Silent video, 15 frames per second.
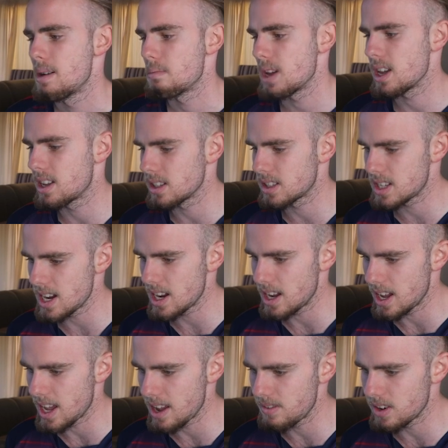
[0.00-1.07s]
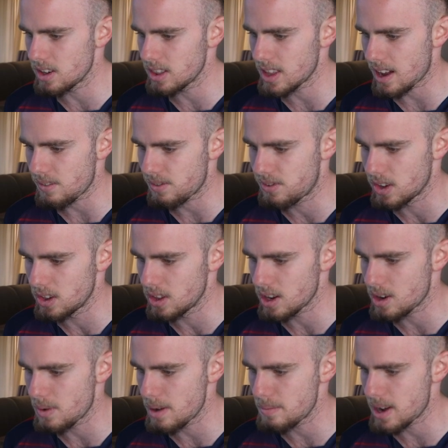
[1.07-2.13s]
but you can see, even on that foot,
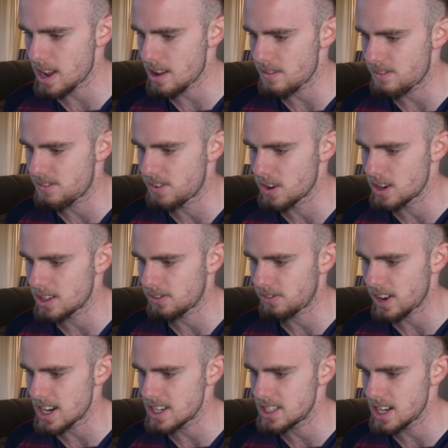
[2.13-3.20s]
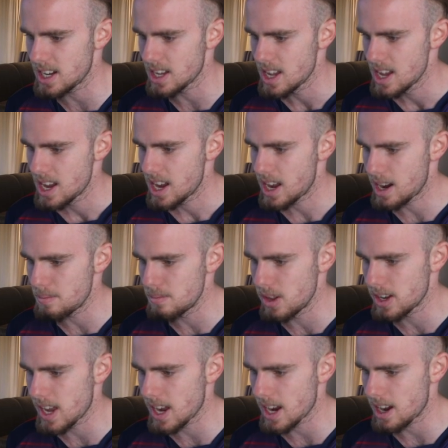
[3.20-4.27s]
look at where my foot is facing, and I'm
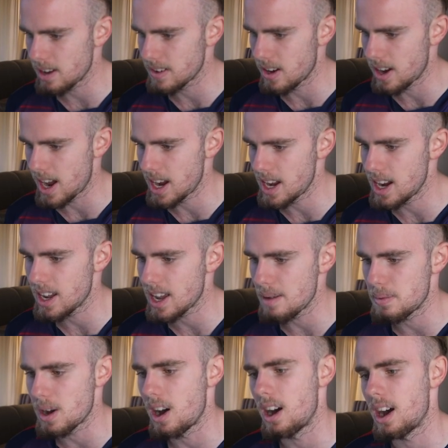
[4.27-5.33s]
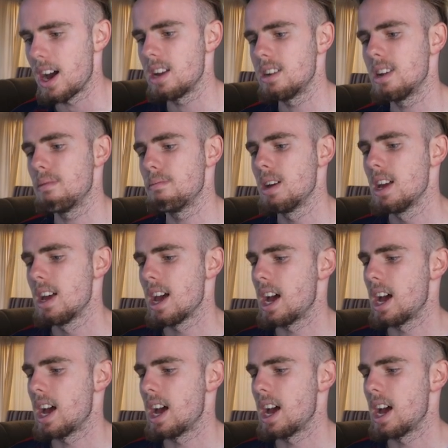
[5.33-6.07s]
looking, I'm going, I need to get behind him,